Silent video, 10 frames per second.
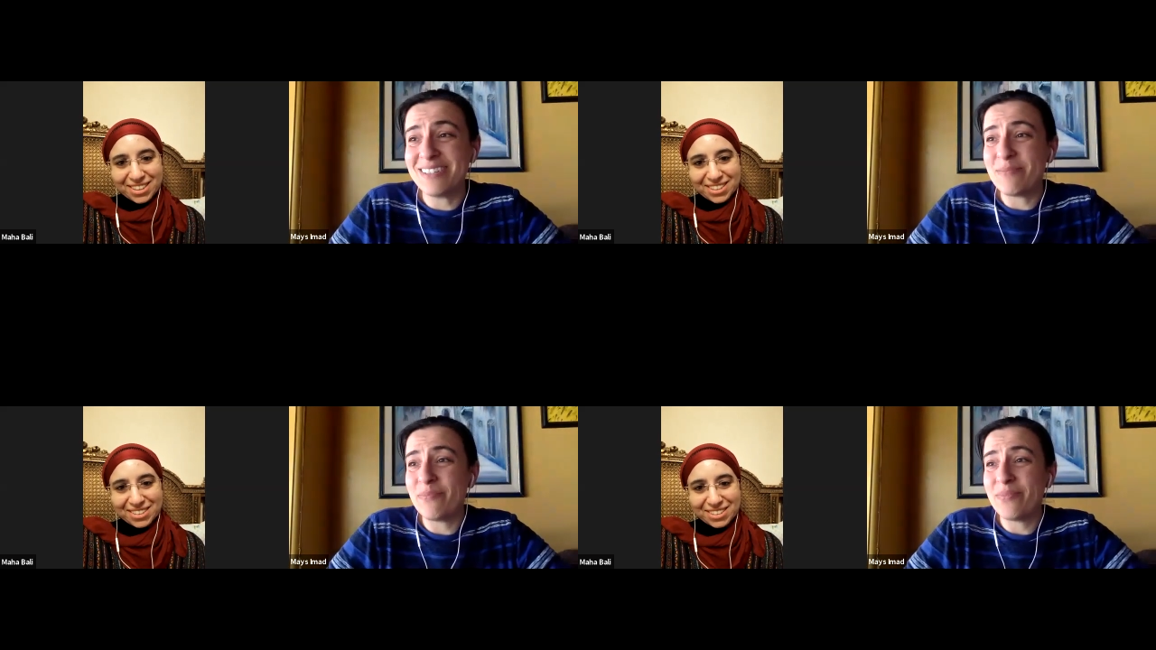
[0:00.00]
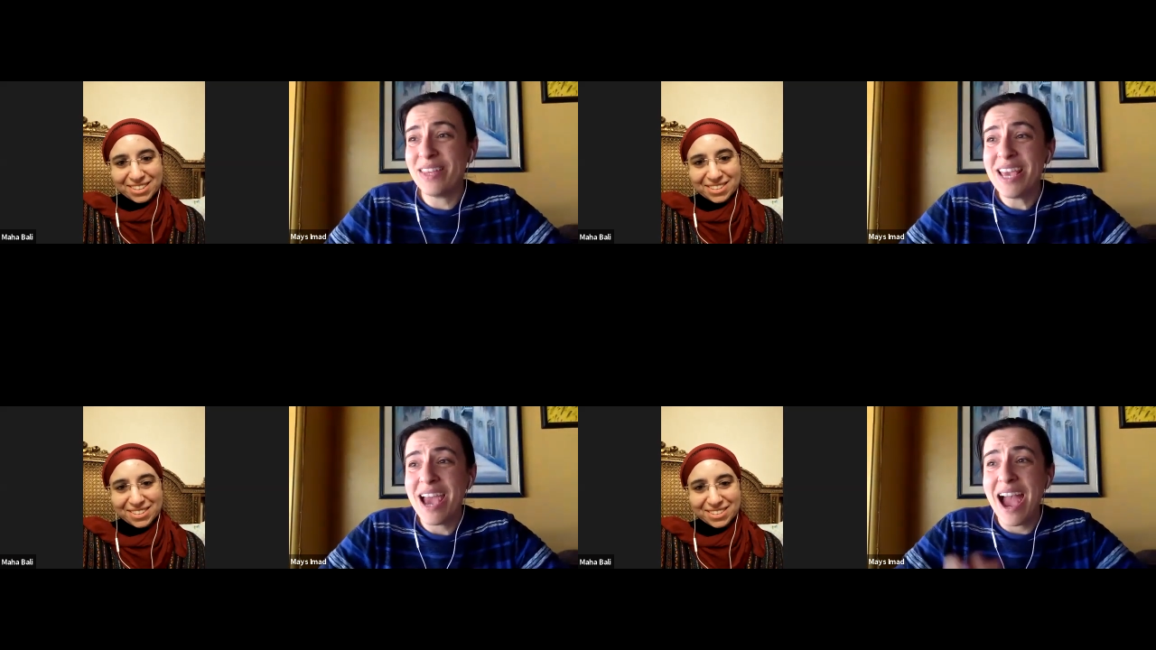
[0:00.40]
Speaker 1: um,
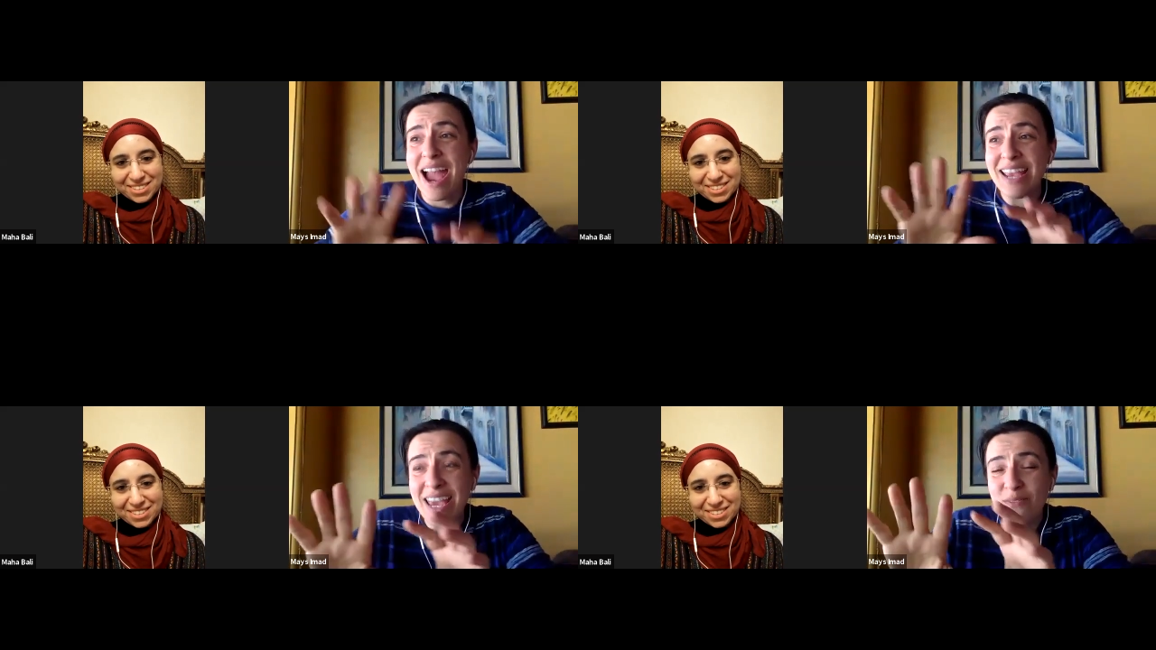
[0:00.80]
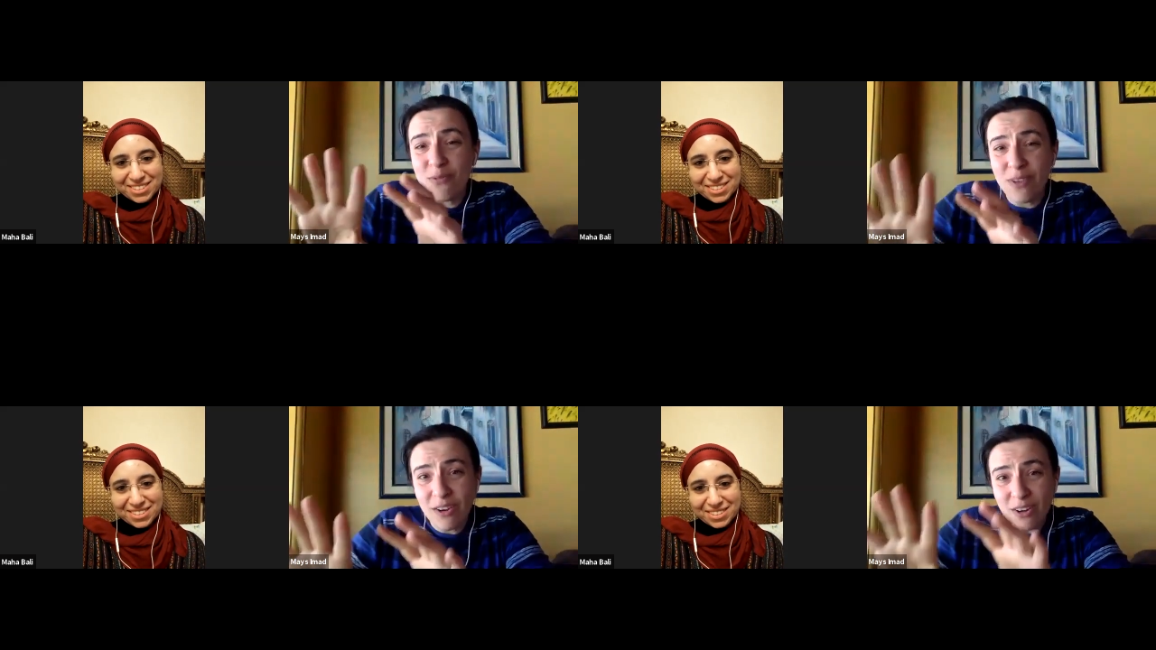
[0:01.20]
I gave
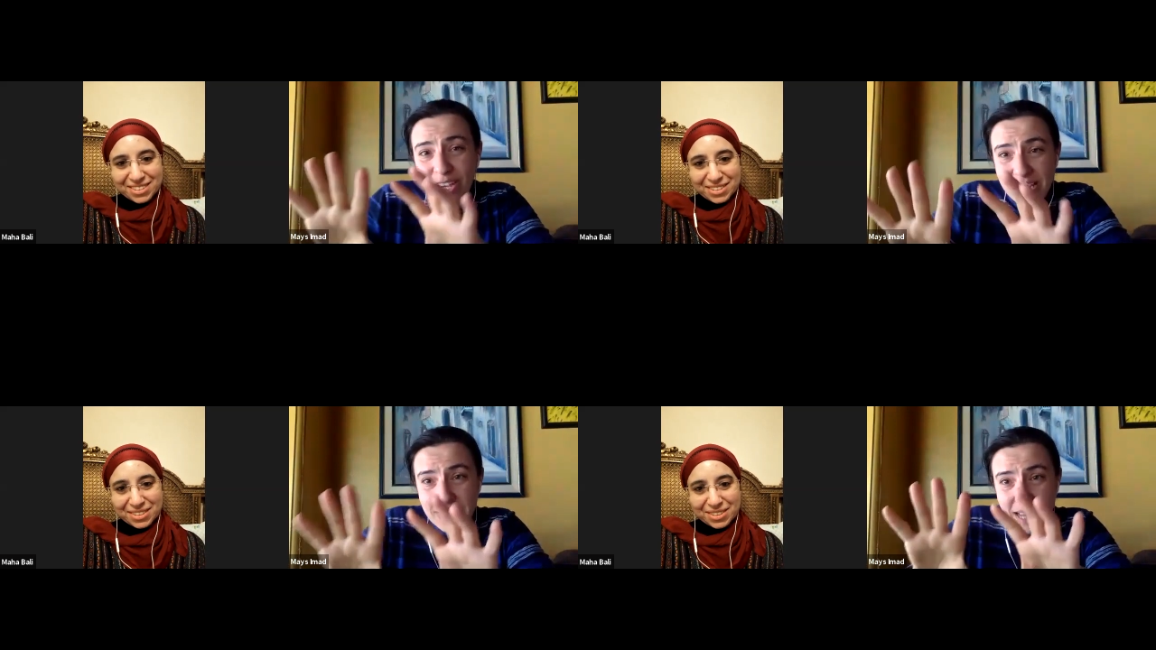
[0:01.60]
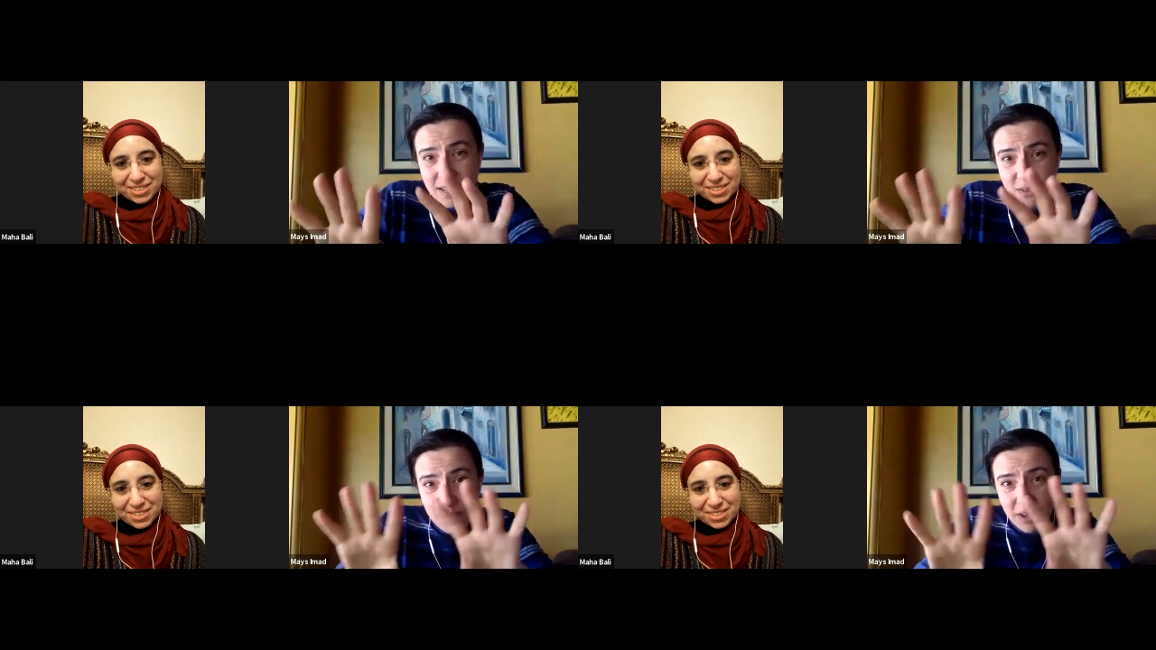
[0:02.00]
various, I
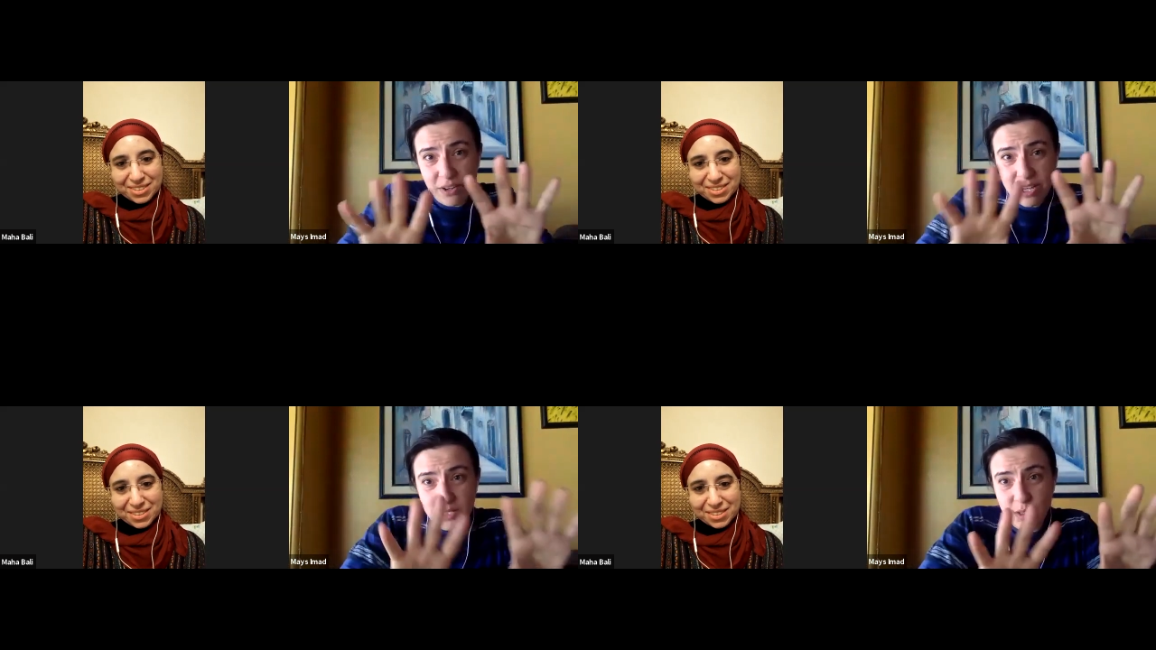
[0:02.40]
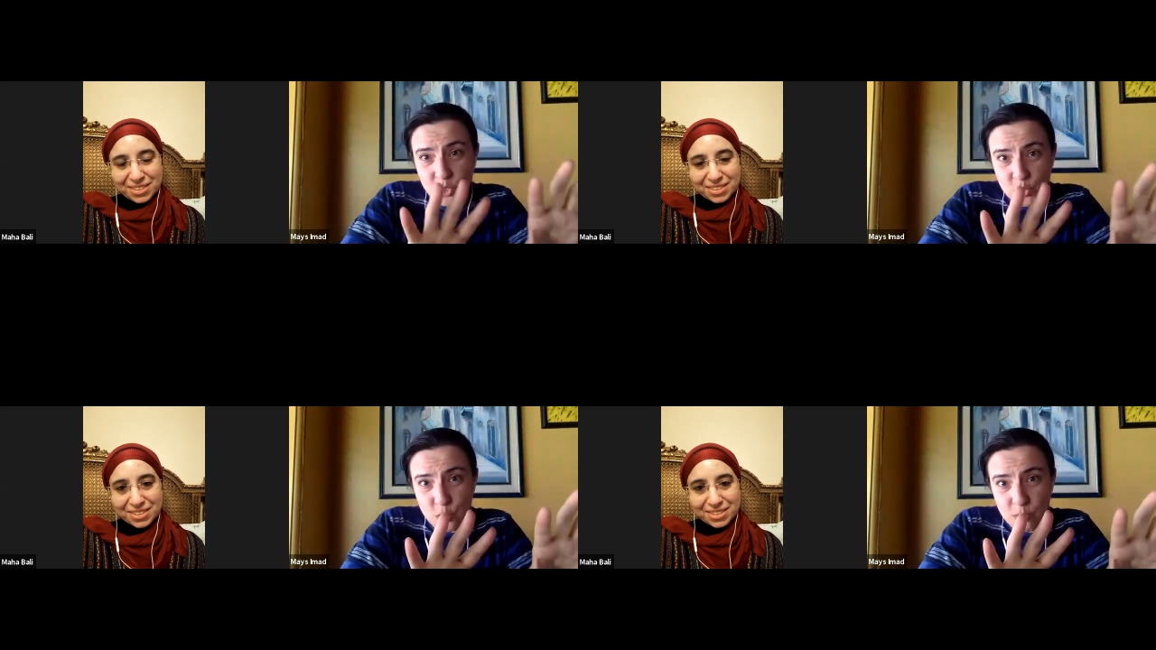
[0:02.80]
did various
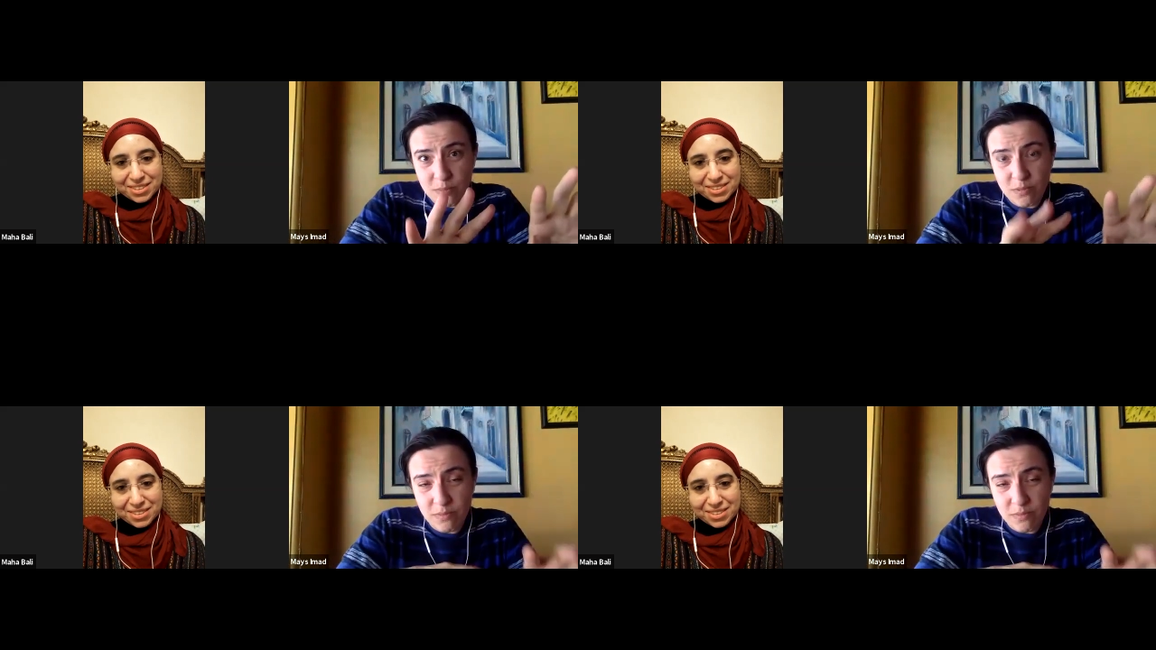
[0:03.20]
Zoom